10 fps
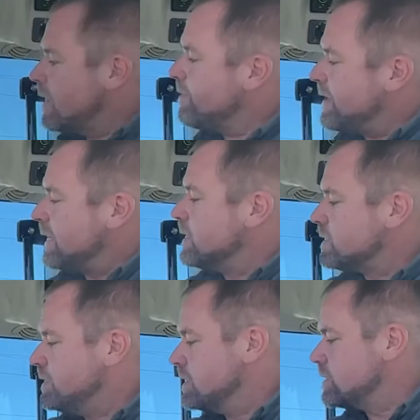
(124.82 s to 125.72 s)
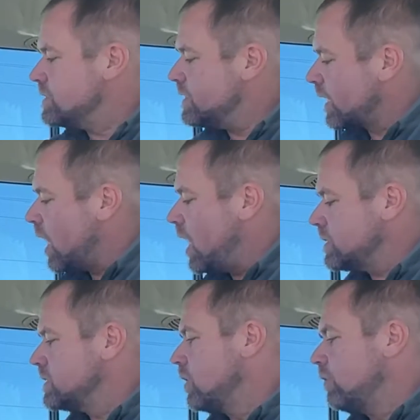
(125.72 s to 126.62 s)
the other thing, this, this, the
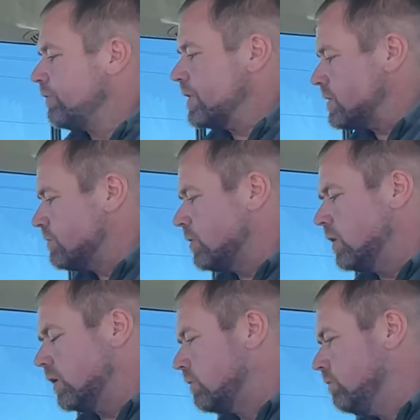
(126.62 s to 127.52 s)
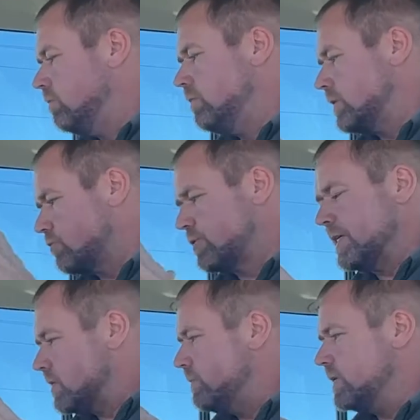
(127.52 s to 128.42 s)
console for this uh, this
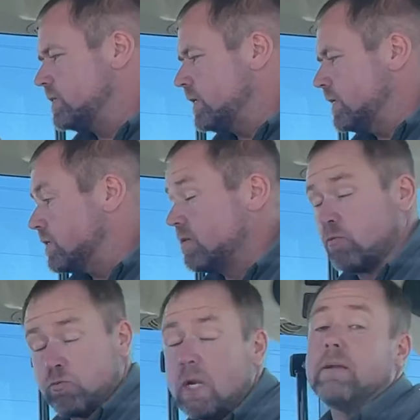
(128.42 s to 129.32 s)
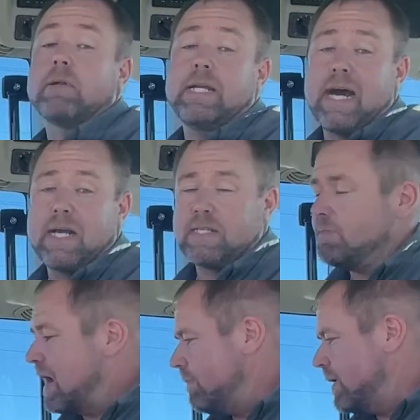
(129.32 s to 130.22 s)
system is is really really nice in
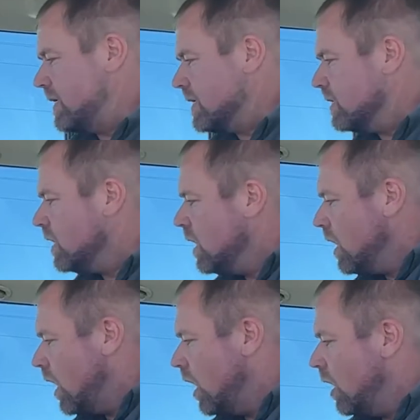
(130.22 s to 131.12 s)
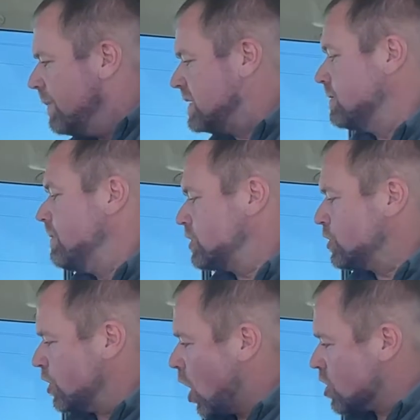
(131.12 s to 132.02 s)
my opinion. Um, it's a much
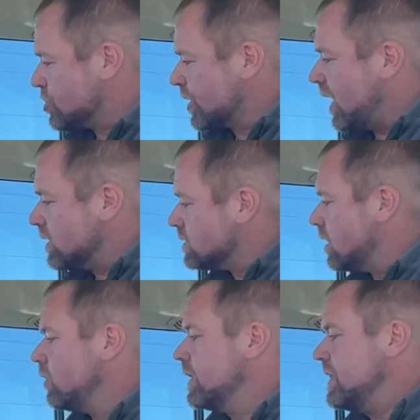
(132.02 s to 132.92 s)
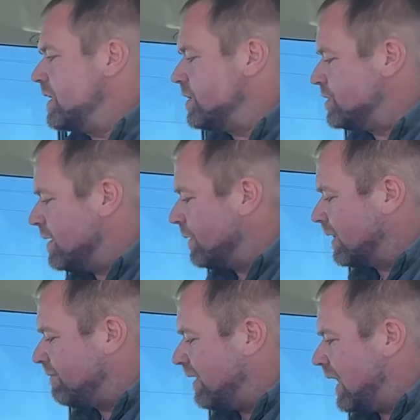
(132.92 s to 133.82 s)
larger console than, than you
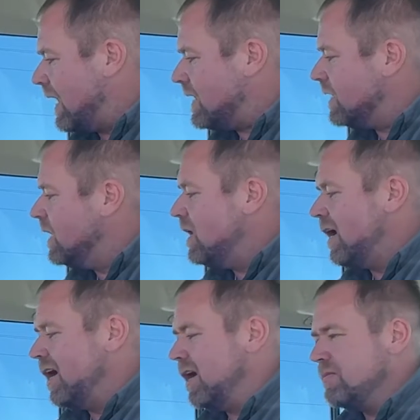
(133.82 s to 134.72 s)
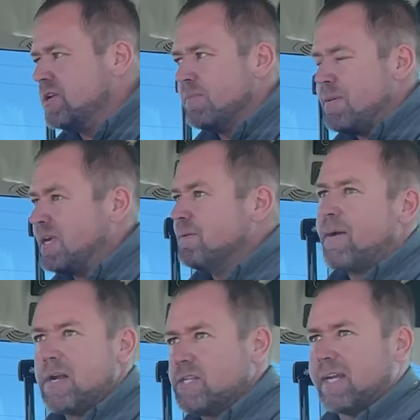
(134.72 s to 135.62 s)
typically find. Um, you know, maybe
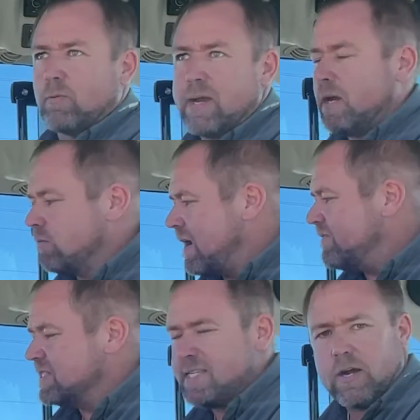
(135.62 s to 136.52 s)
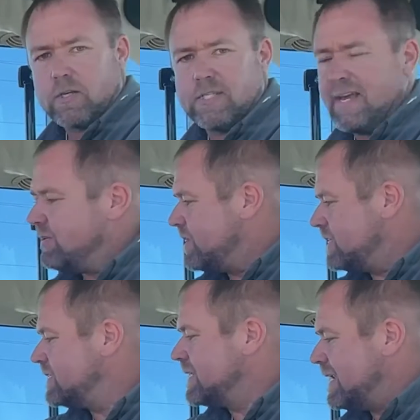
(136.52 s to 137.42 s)
compared to like a Raven CR7,
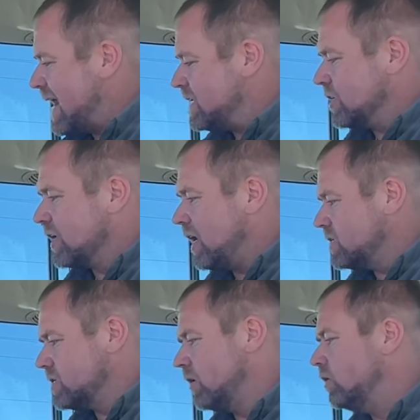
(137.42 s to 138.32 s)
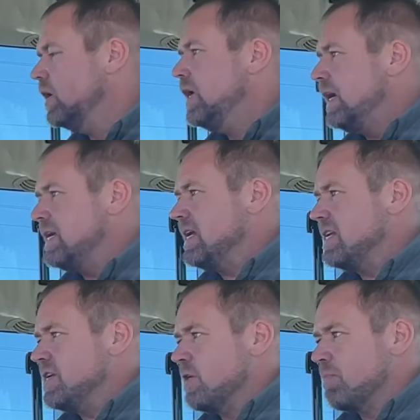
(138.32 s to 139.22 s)
this is a nicer console, and
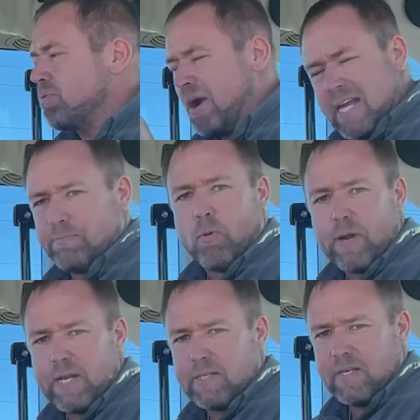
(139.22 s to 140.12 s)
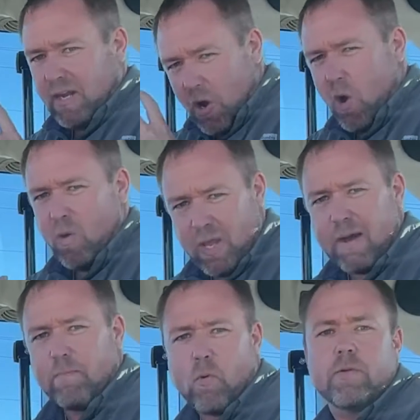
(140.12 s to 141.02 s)
and you know the price point isn't a whole
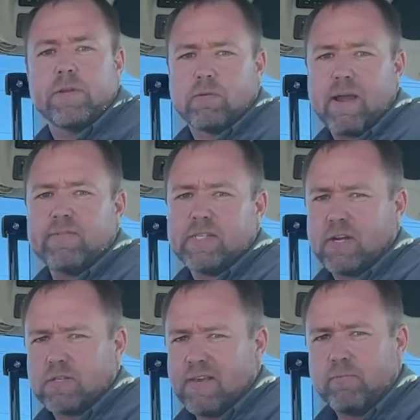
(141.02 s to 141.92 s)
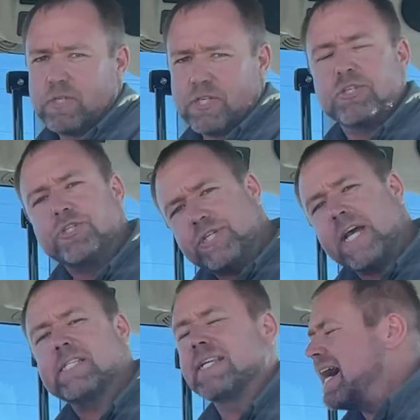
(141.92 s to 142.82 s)
lot more than a Raven CR7, which is
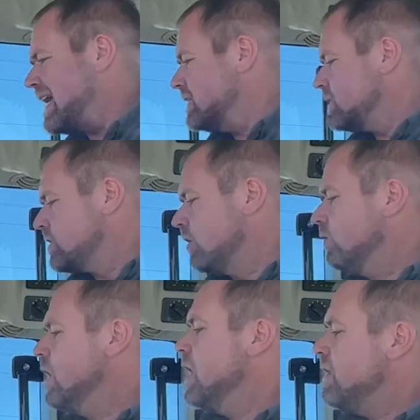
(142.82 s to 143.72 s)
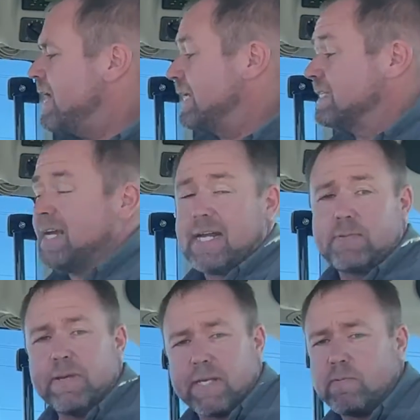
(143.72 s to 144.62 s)
just guidance. So that excites
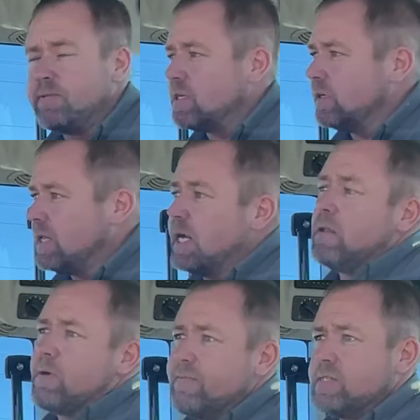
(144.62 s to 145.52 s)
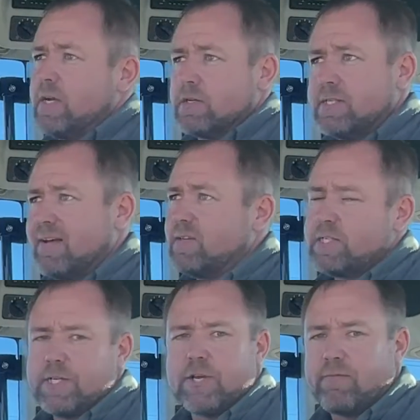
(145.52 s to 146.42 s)
me because we've sold a lot of the Raven CR7,
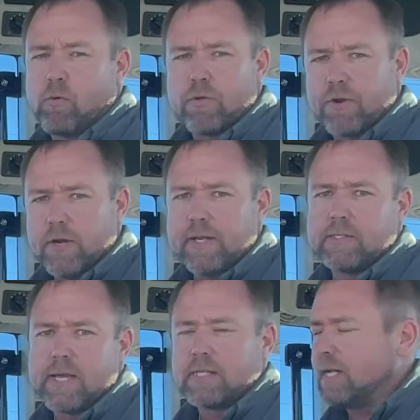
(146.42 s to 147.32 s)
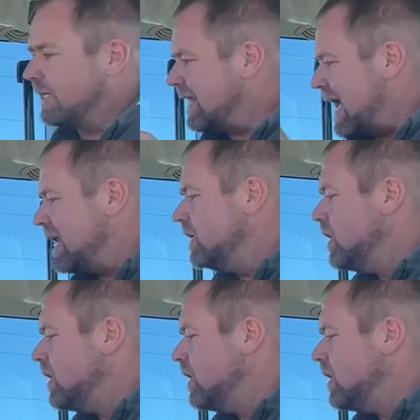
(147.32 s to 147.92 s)
CJet 430s, things like that